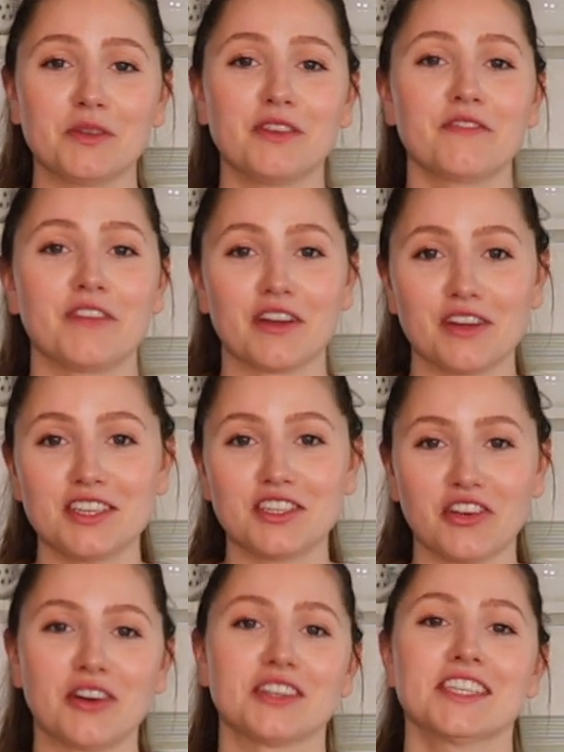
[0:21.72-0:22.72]
be very
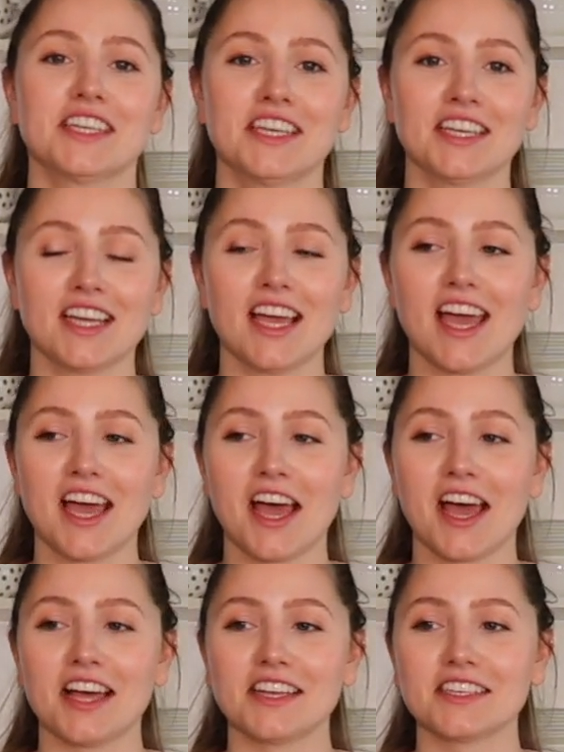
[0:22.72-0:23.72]
daunting
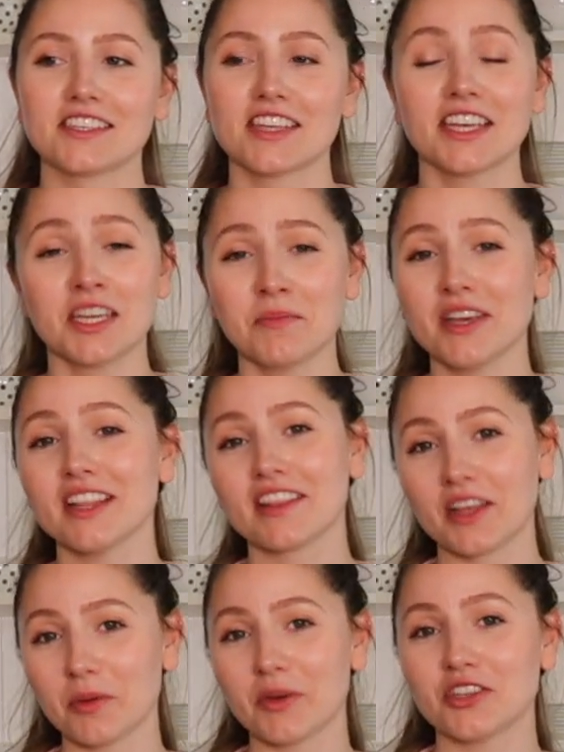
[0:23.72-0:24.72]
and it can be a
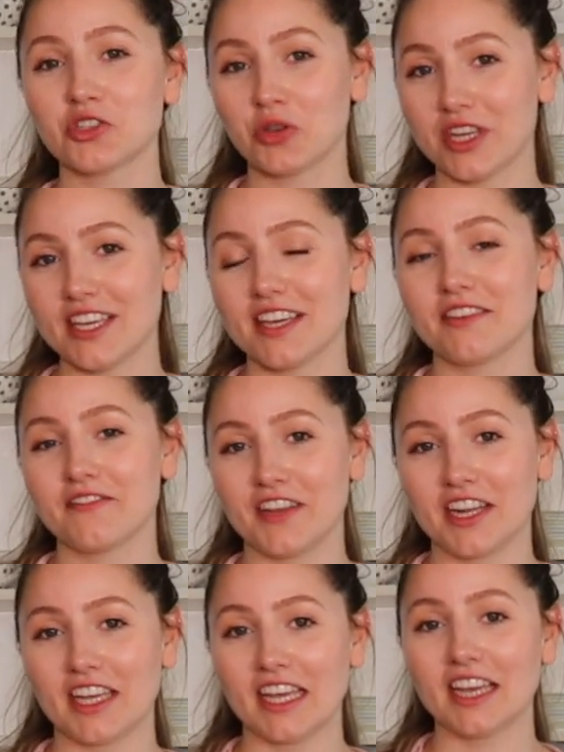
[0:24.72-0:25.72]
little bit tricky and
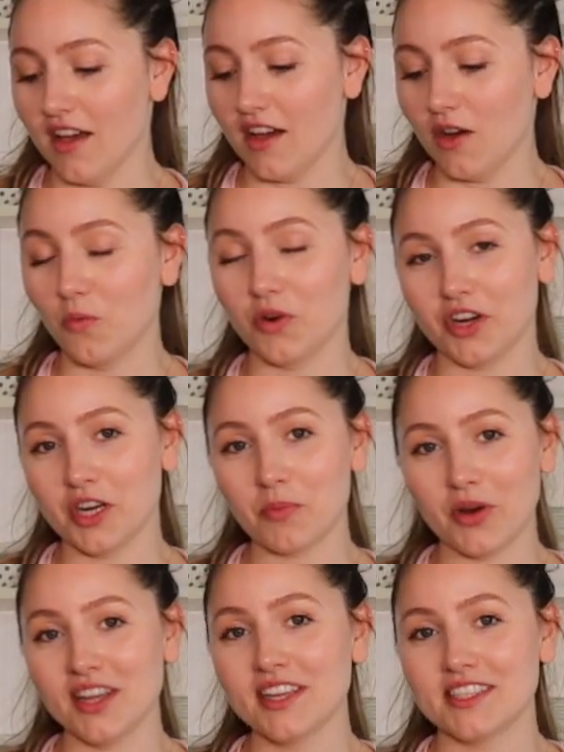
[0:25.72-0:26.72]
finicky. We're gonna
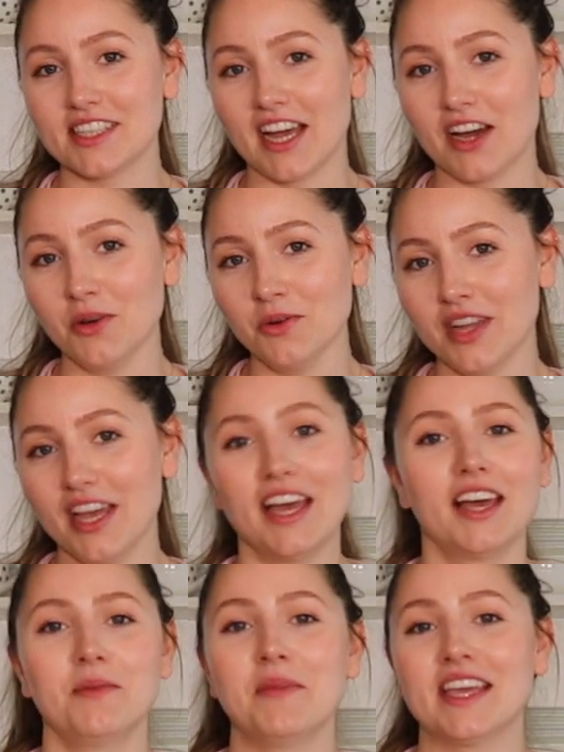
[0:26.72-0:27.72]
break it down
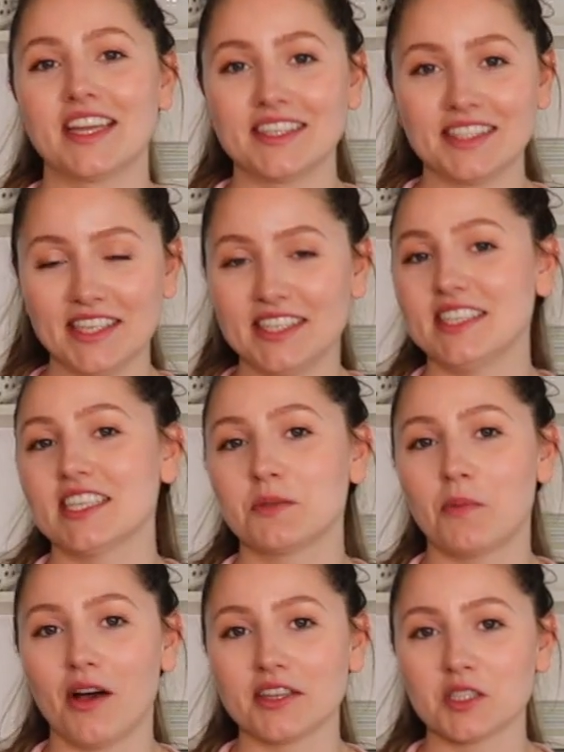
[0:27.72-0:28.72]
and make it as easy as
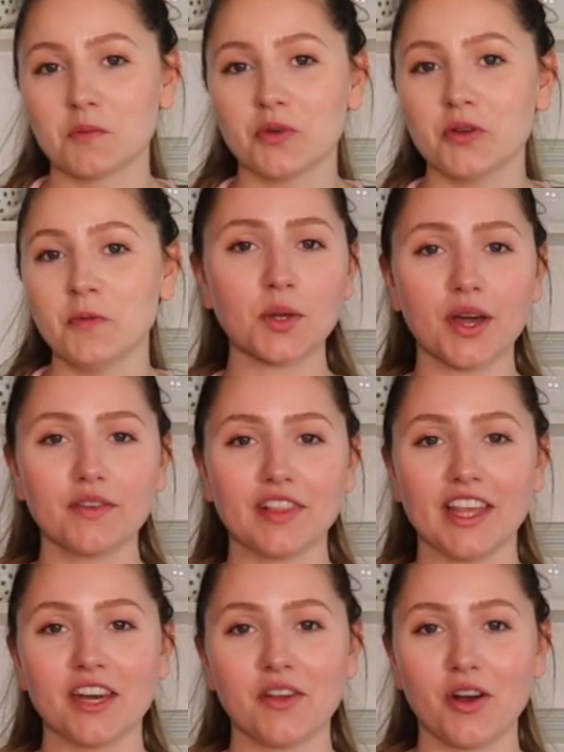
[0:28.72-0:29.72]
possible. So I've
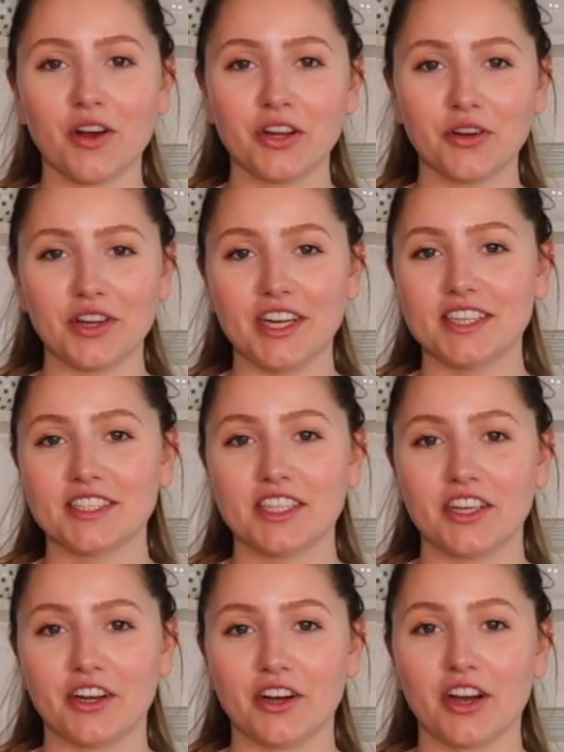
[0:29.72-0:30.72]
laid out our ingredients
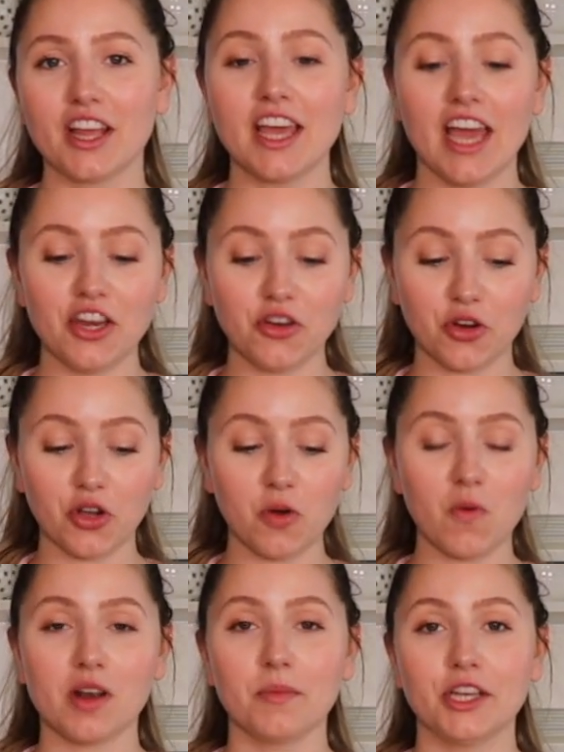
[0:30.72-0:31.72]
here, and you're
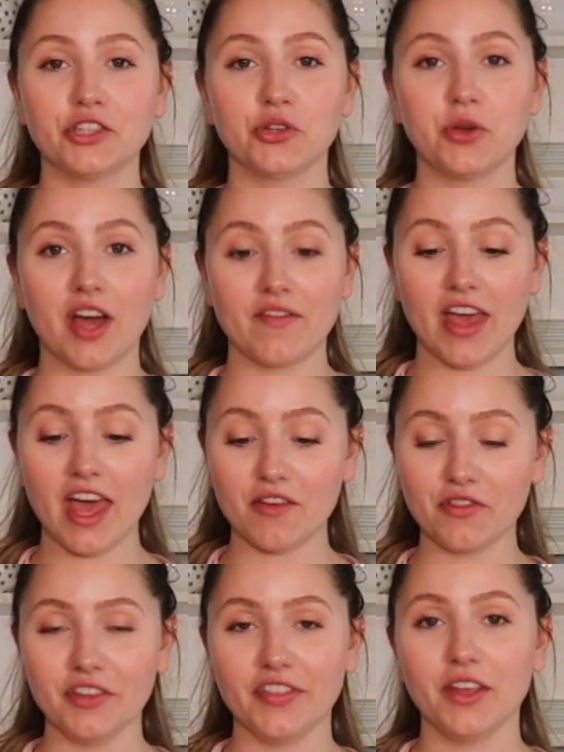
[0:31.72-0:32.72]
gonna wanna make sure you have
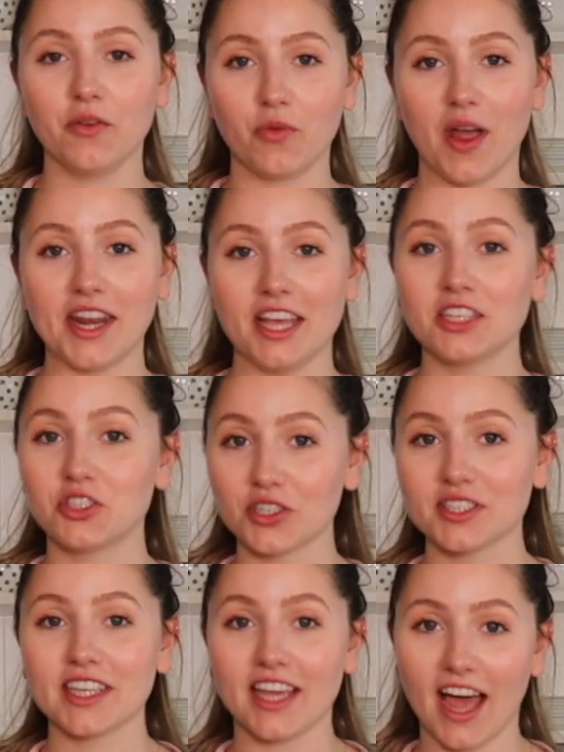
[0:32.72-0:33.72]
everything ready
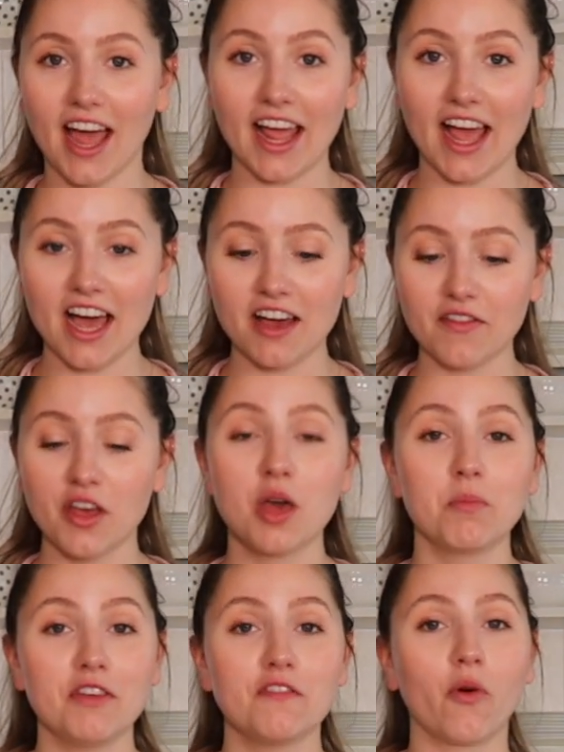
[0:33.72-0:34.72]
just like I have
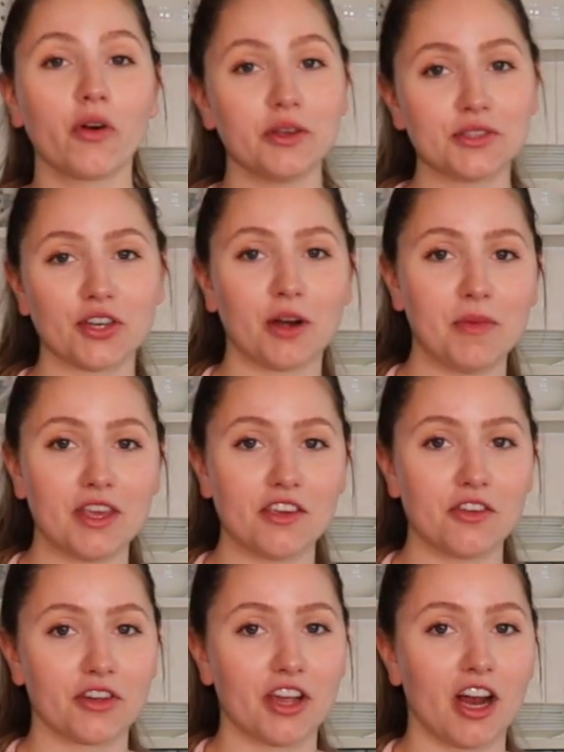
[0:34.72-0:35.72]
before you start
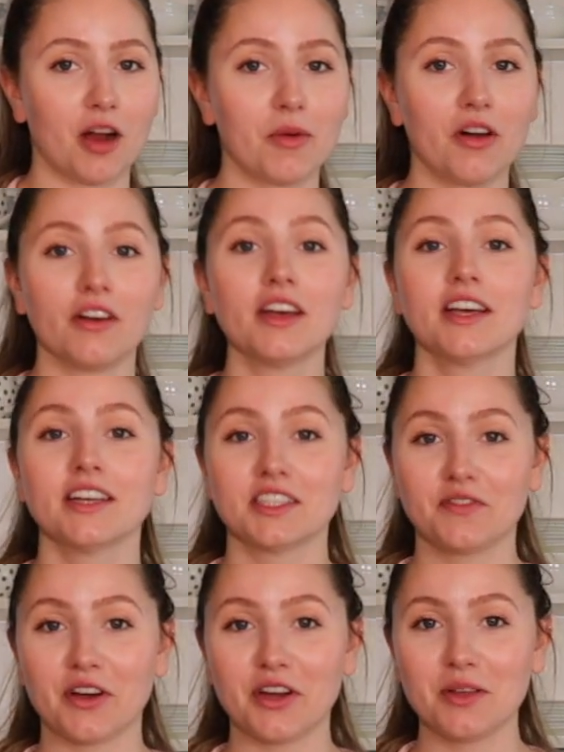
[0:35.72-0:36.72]
making your caramel.
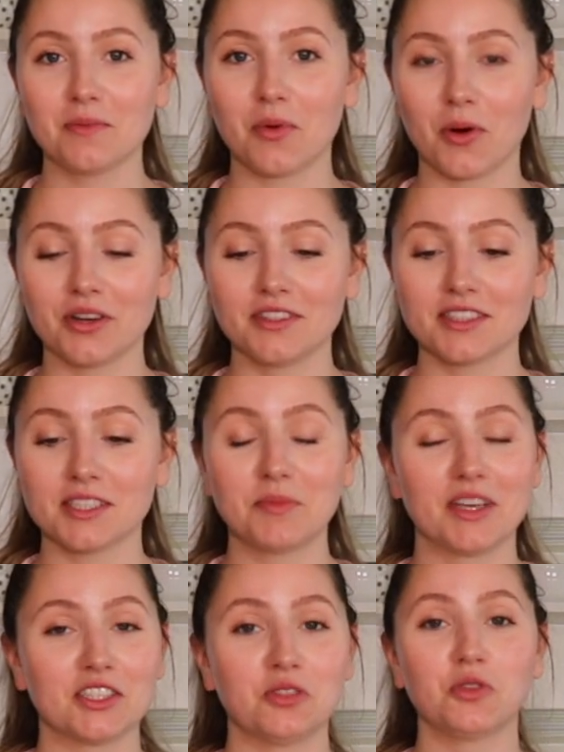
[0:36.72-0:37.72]
It's very important
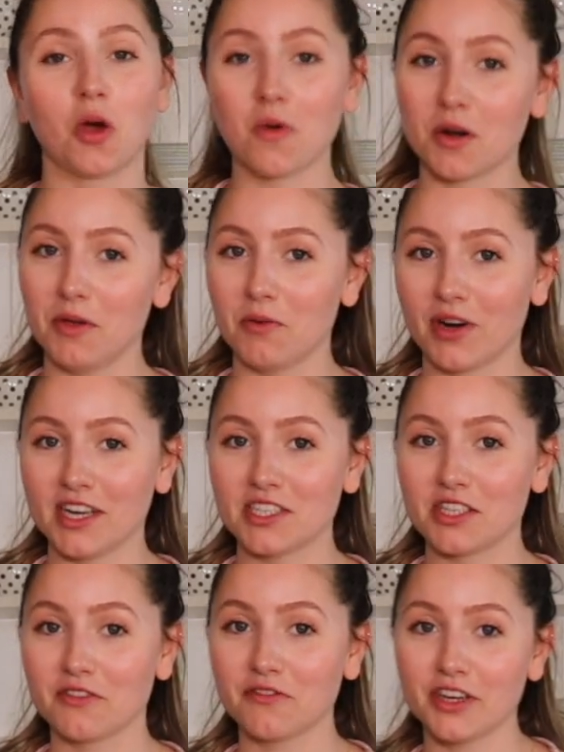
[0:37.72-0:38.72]
because you don't wanna be running
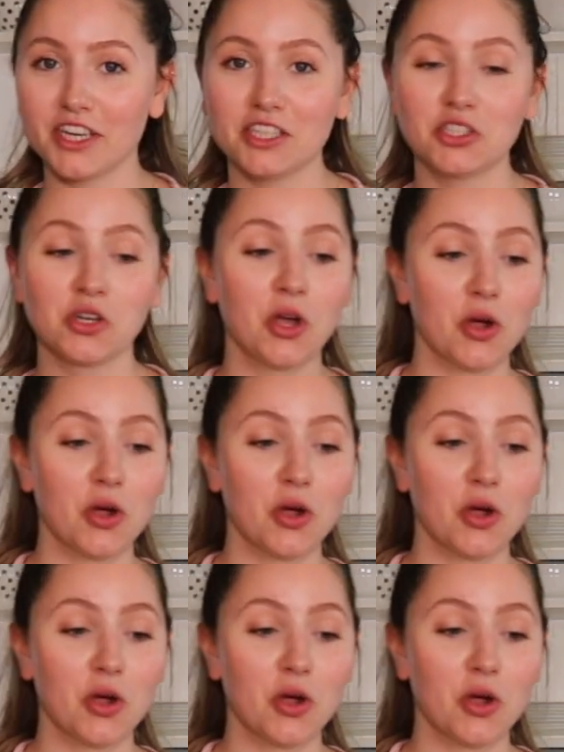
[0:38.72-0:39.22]
to the fridge